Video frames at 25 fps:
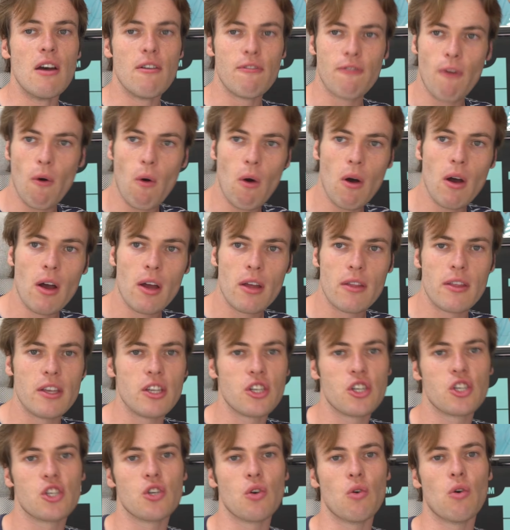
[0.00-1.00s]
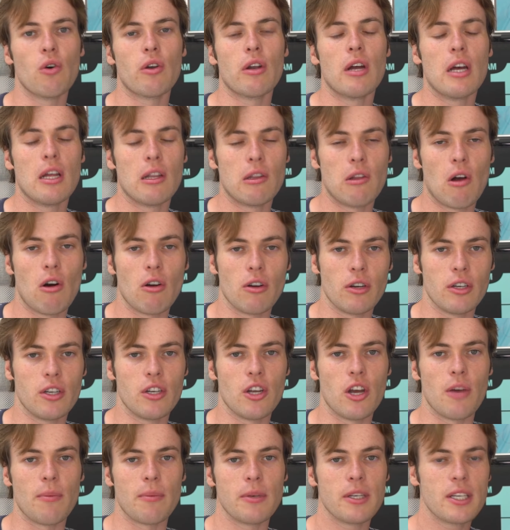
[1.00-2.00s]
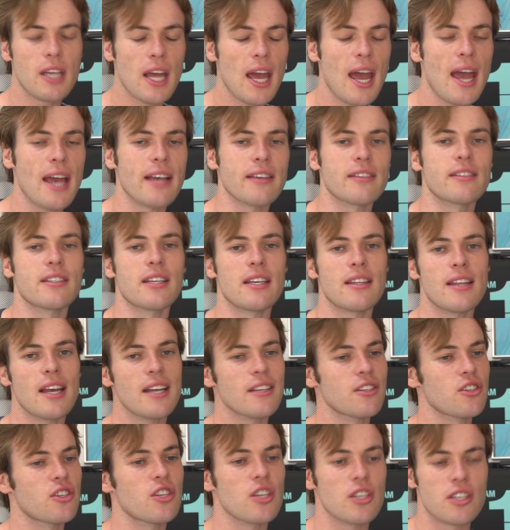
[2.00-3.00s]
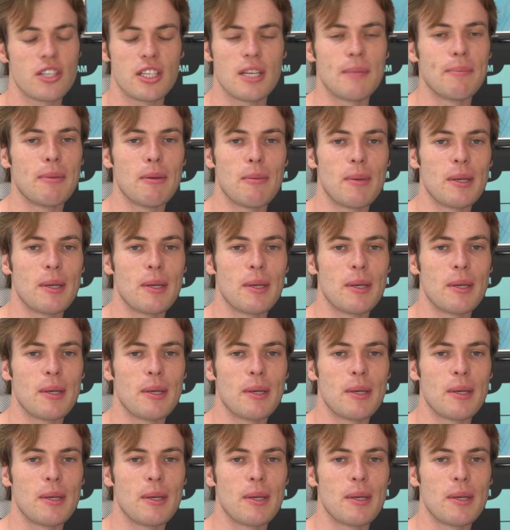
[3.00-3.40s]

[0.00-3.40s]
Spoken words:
for this short long-term test. And that's just simply